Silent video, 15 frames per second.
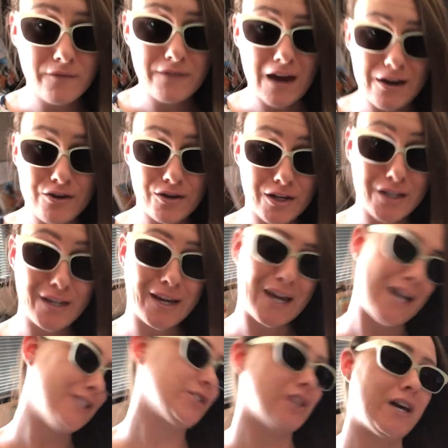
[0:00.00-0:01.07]
of that, you can
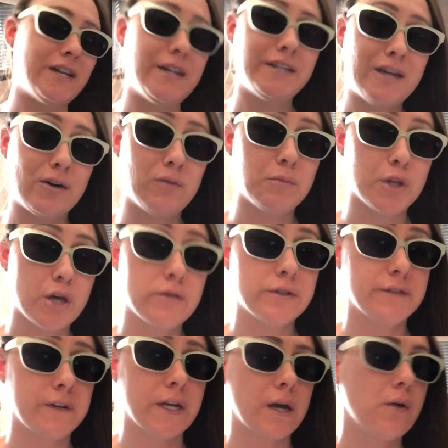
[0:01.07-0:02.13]
catch that down below
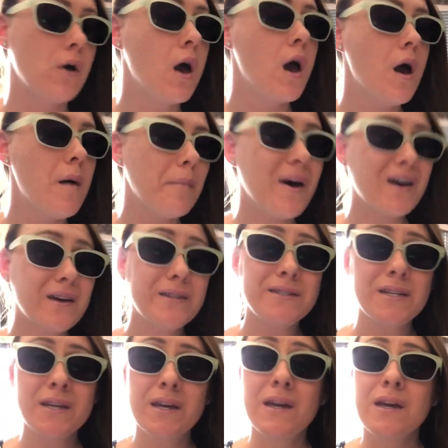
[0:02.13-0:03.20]
this video.
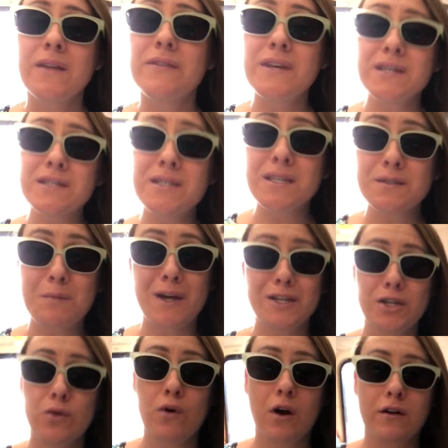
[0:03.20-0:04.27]
But this is my
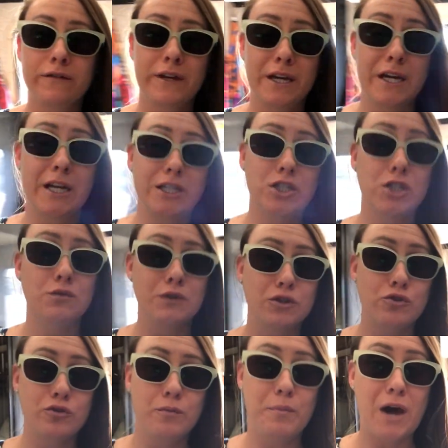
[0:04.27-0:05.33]
new RV, and I just went
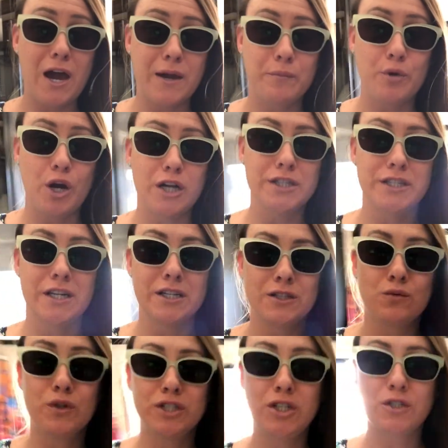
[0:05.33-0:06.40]
through the buying
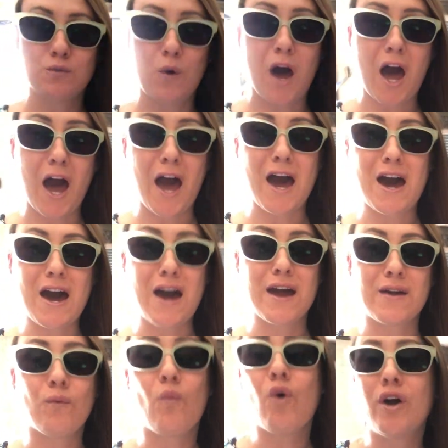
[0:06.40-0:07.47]
process, which is why
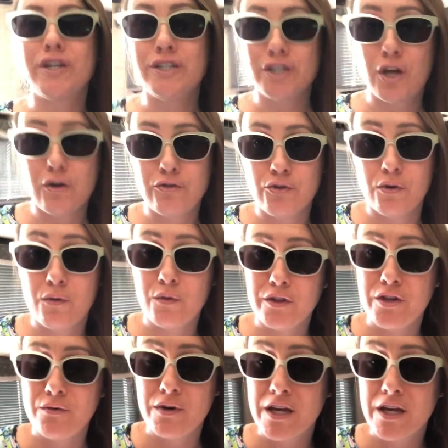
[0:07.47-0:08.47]
I wanted to go through it with you